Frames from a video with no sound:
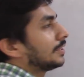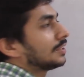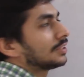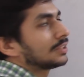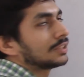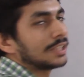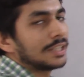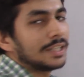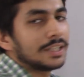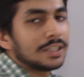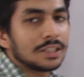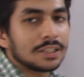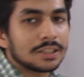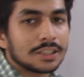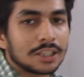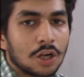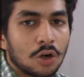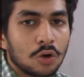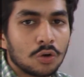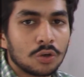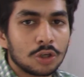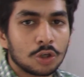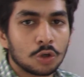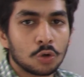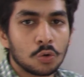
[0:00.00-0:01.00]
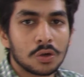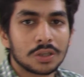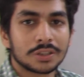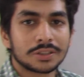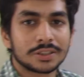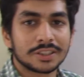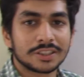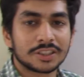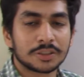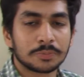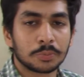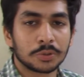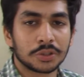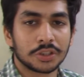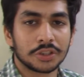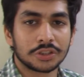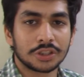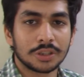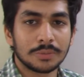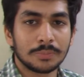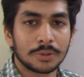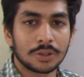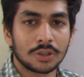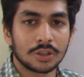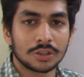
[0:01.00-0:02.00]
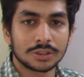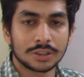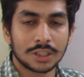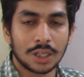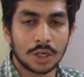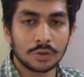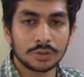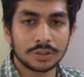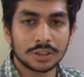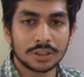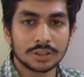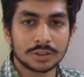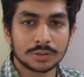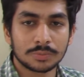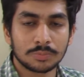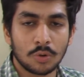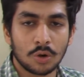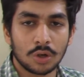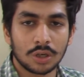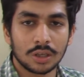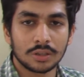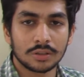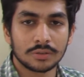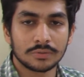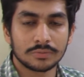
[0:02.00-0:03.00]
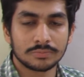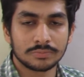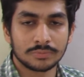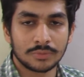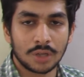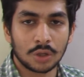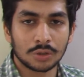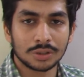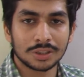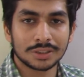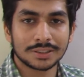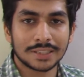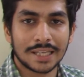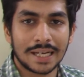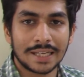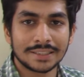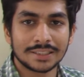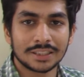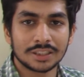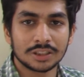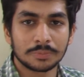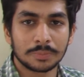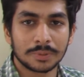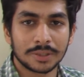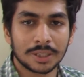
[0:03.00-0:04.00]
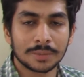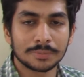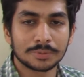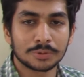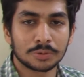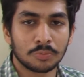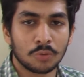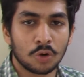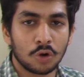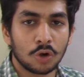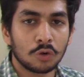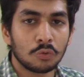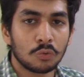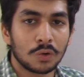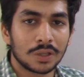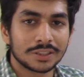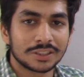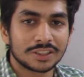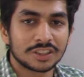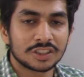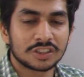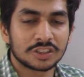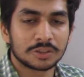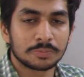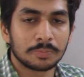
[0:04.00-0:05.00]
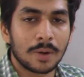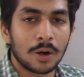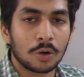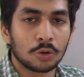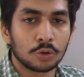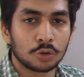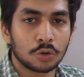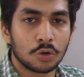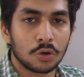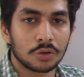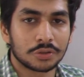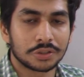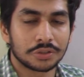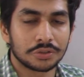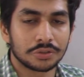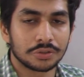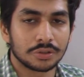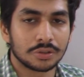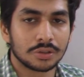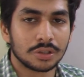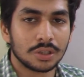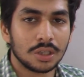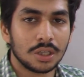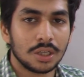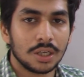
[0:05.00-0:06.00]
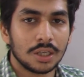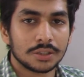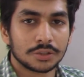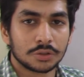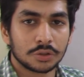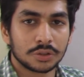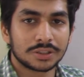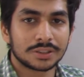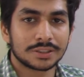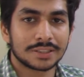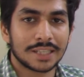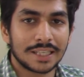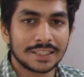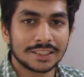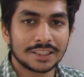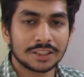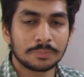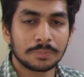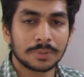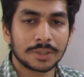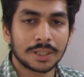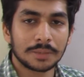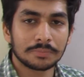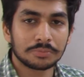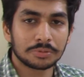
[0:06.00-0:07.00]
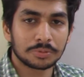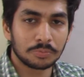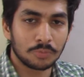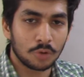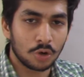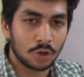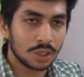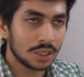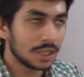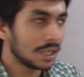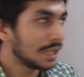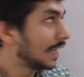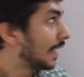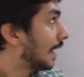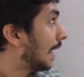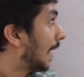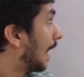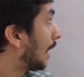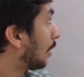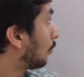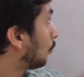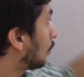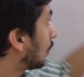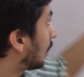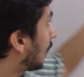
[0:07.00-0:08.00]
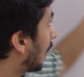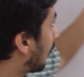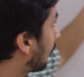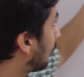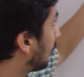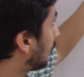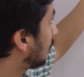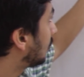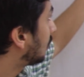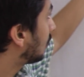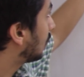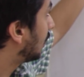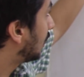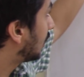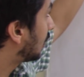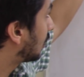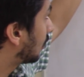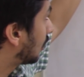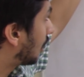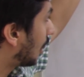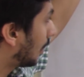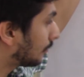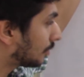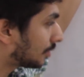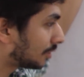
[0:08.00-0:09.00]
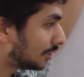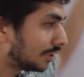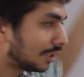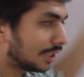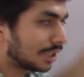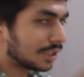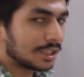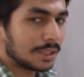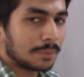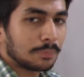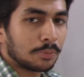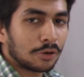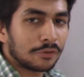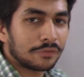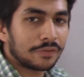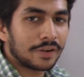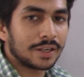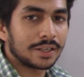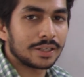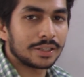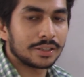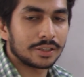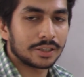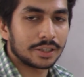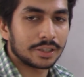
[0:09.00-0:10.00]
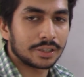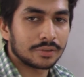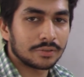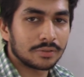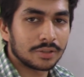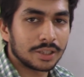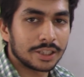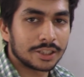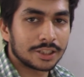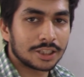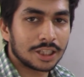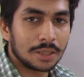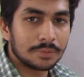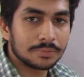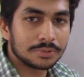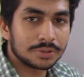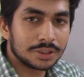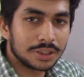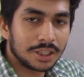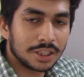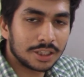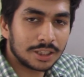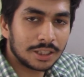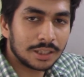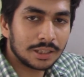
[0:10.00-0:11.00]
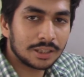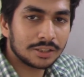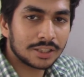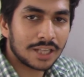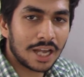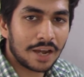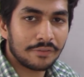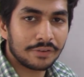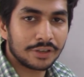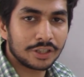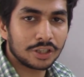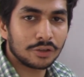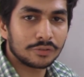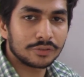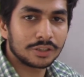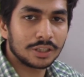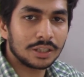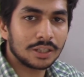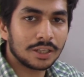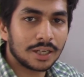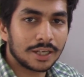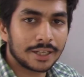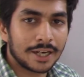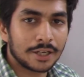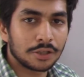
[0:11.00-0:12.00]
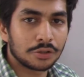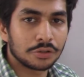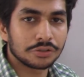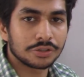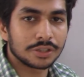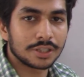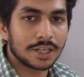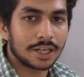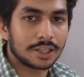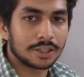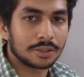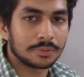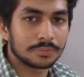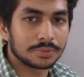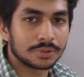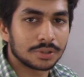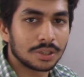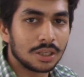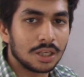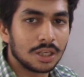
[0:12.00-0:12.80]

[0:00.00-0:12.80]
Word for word: state, now lowers its position, because now the smaller, now the size has become small once it's bound to oxygen. So its size has become small, and what happens, it comes near the porphyrin ring, it comes near the cavity of the nitrogen atoms.